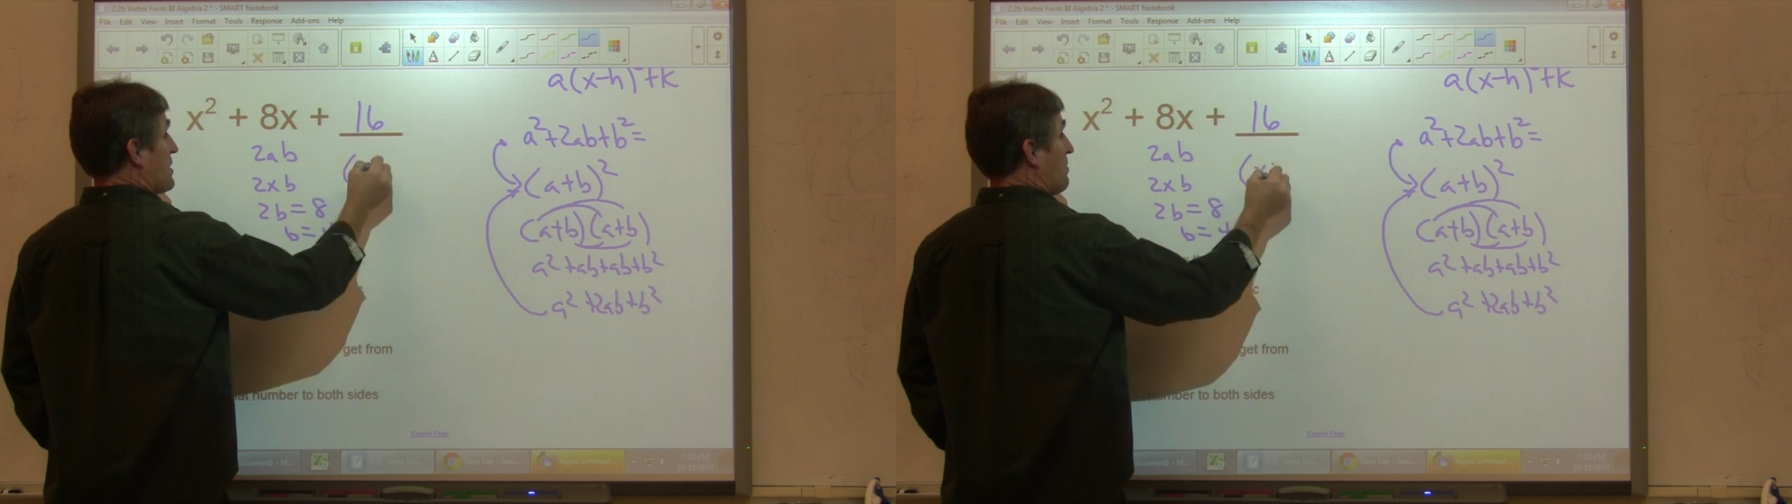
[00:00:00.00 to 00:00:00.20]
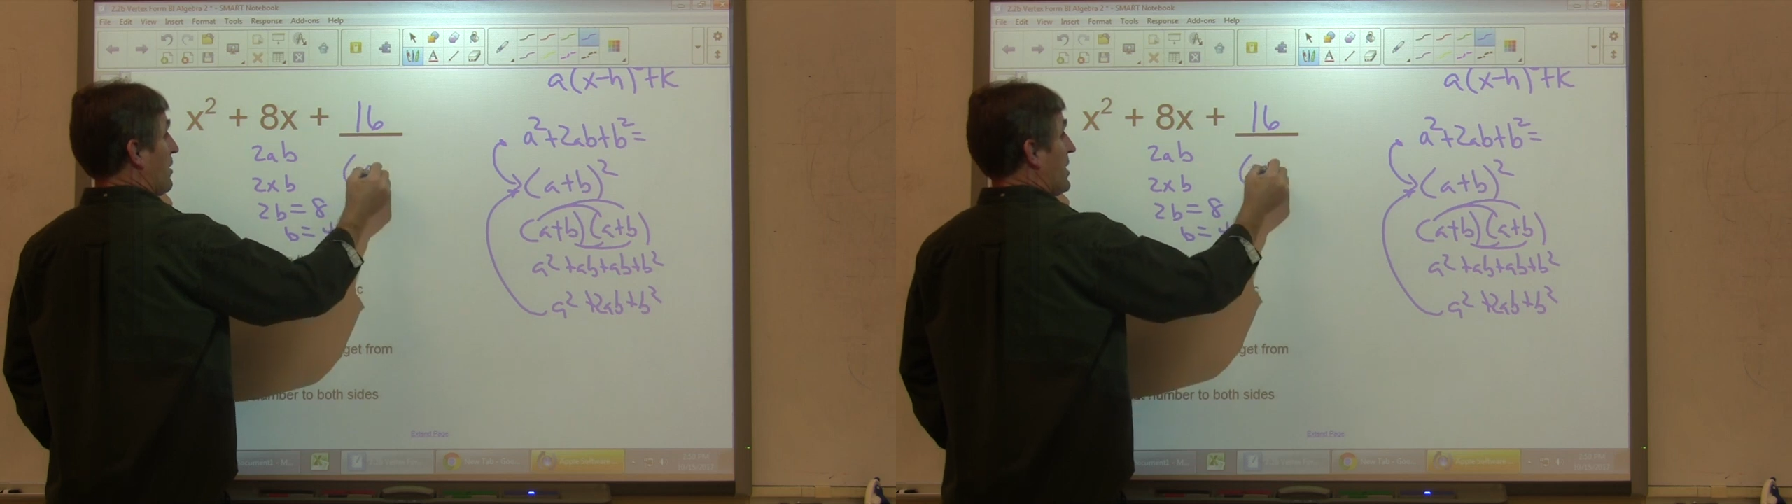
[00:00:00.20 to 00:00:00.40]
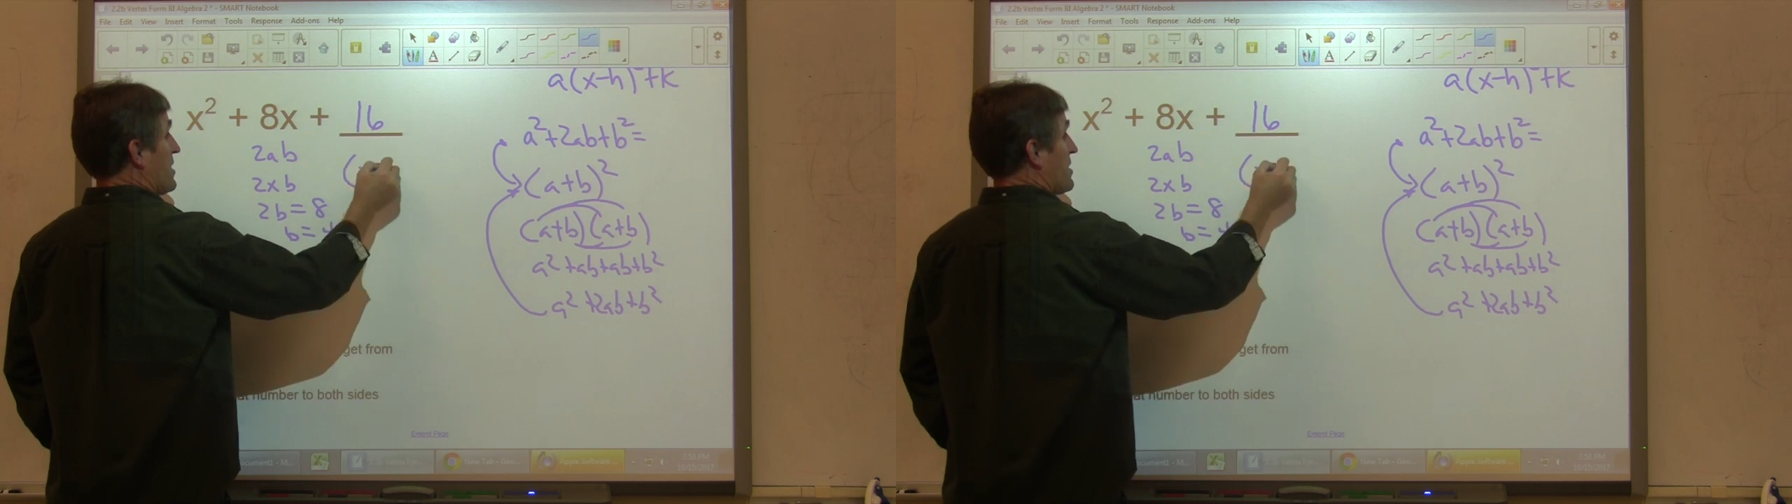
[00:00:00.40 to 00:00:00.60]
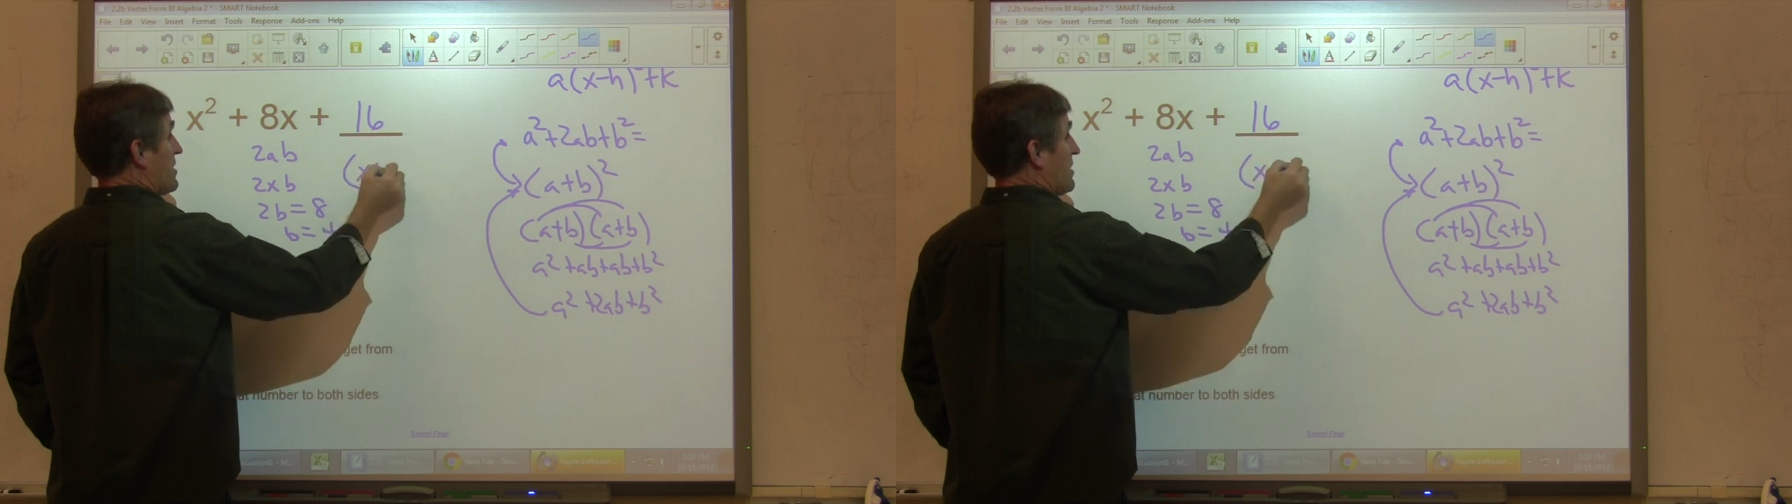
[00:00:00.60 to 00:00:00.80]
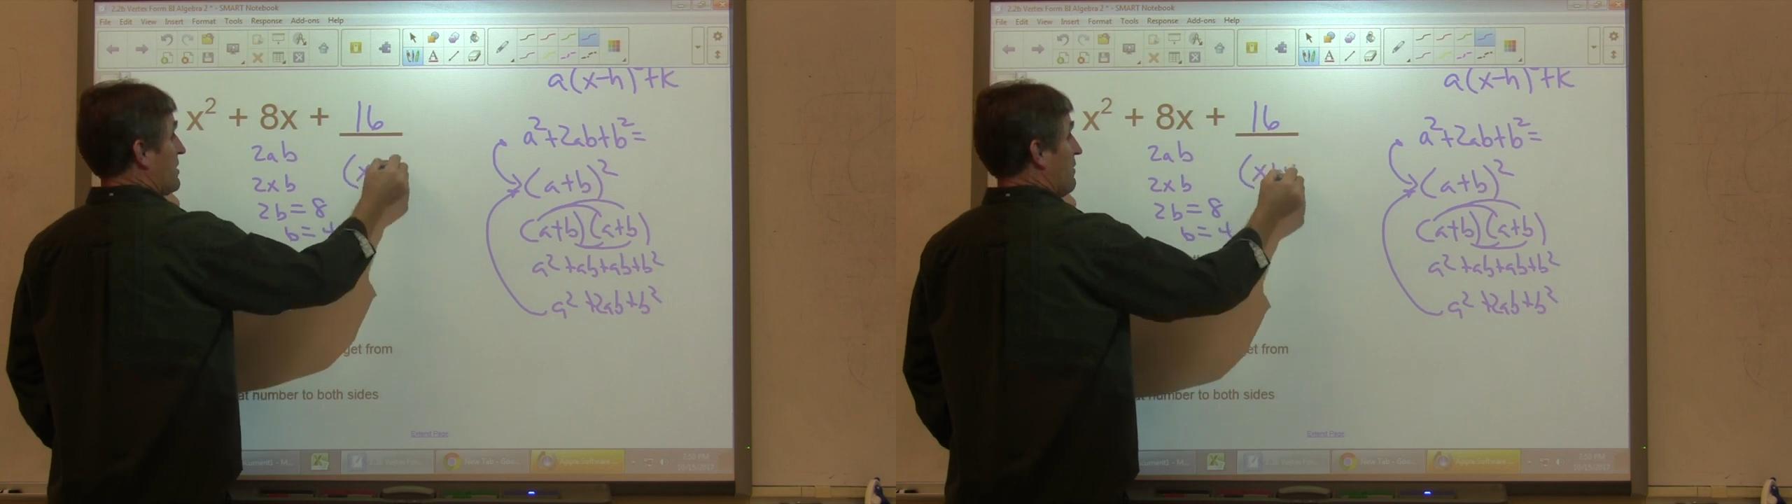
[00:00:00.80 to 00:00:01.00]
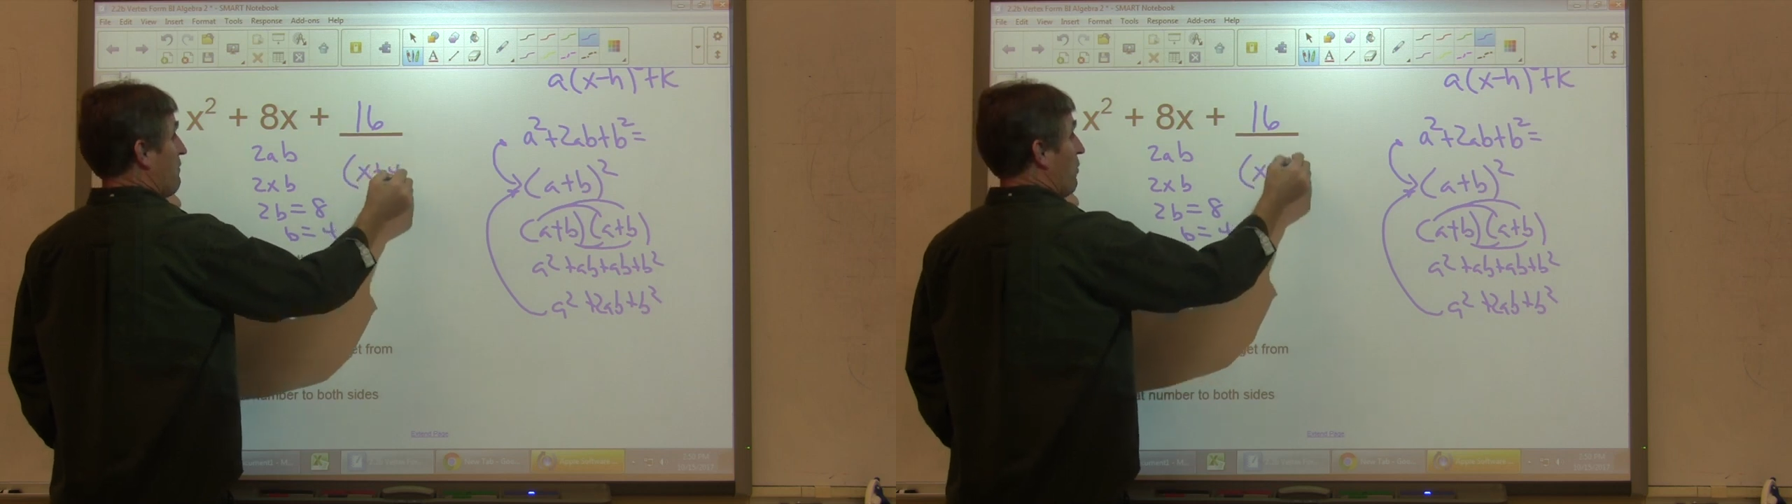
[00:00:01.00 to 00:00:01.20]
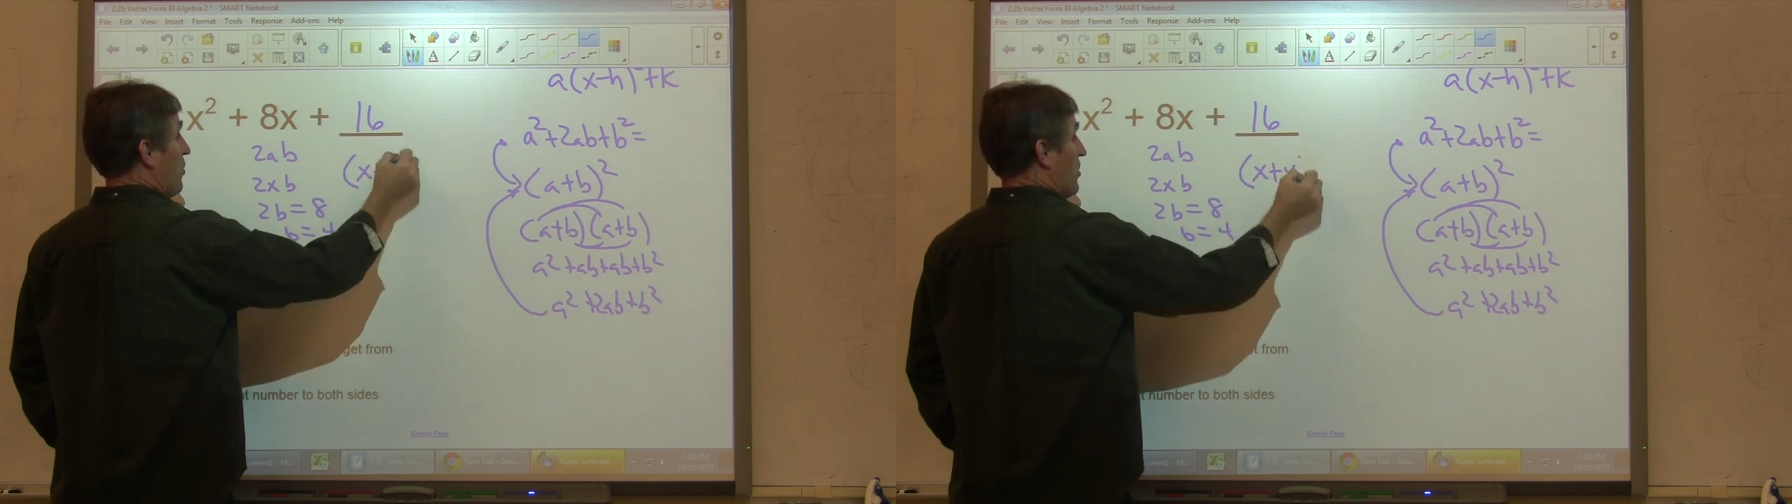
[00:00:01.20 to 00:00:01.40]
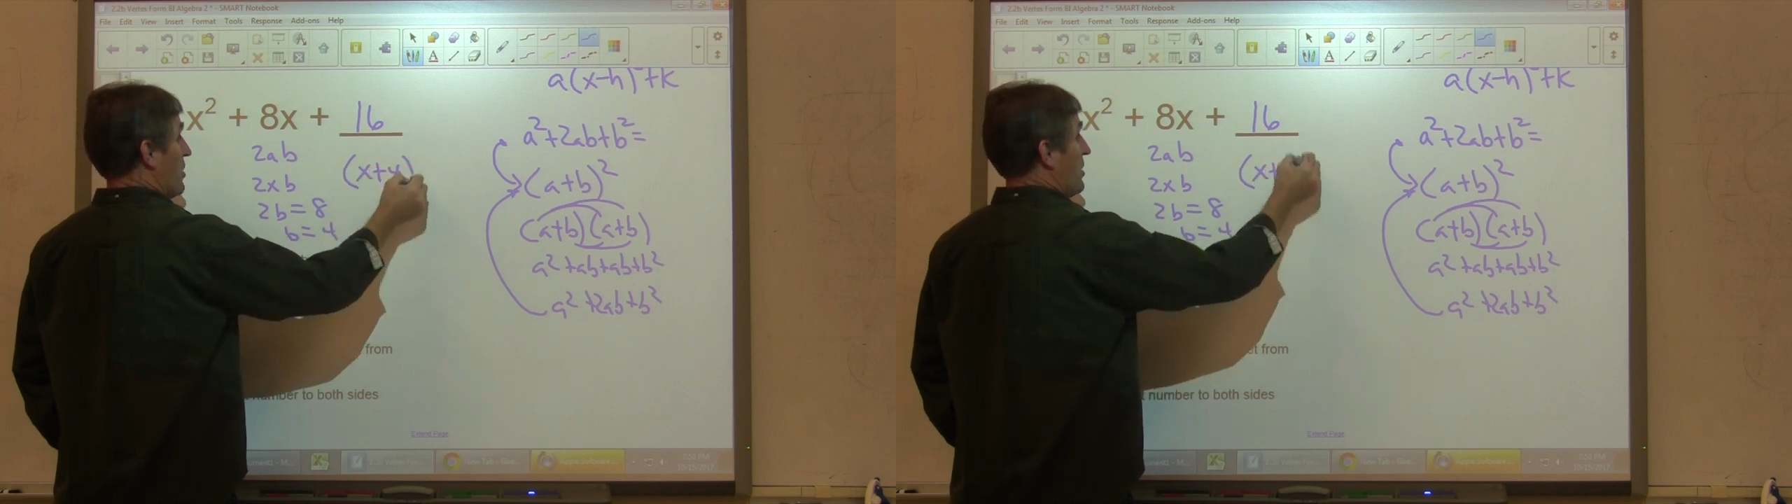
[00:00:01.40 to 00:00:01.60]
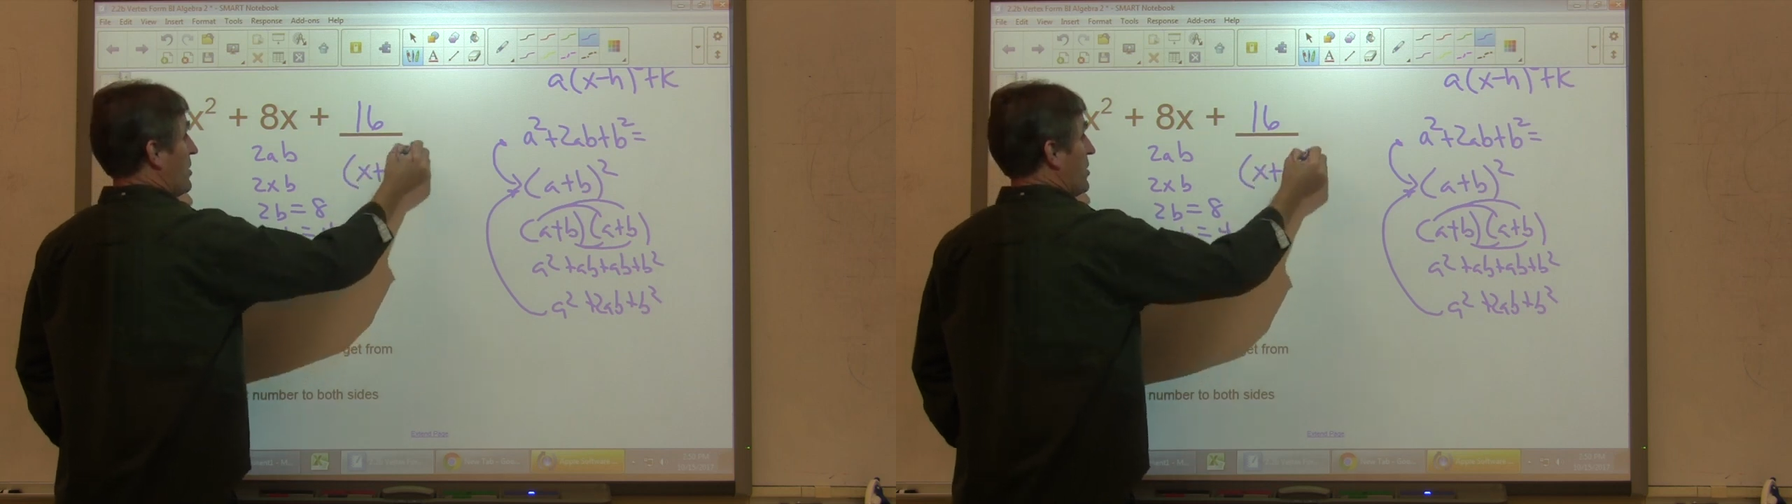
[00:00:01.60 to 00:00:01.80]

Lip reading: plus 4